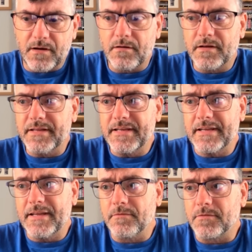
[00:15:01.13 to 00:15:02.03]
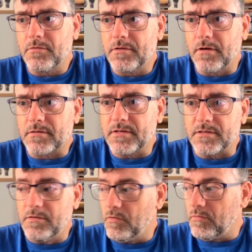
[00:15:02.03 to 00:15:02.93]
Oh, can I take a day off to go to the
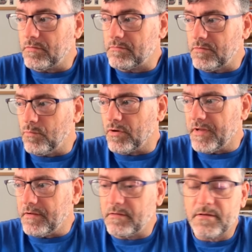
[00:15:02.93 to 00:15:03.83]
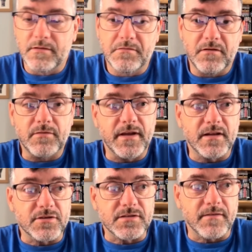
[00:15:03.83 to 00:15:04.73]
doctors? No, you're working.
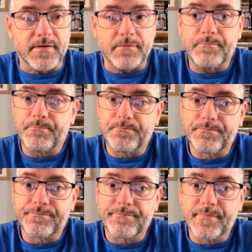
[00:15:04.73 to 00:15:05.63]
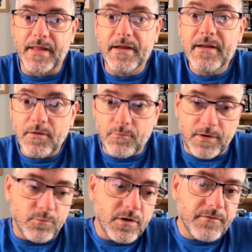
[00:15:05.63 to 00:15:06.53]
Okay, I'll just suffer.
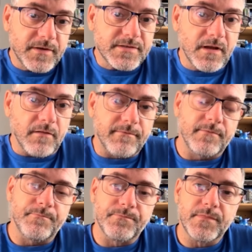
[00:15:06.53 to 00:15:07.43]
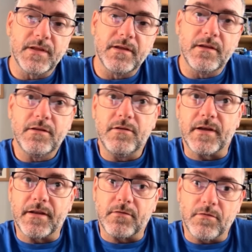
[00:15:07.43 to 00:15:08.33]
When you work for yourself,
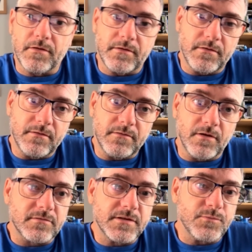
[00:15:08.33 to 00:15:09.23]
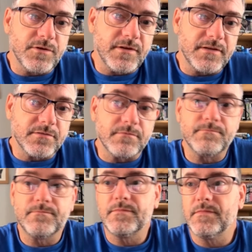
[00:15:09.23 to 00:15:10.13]
you get to go to the doctors when you need to.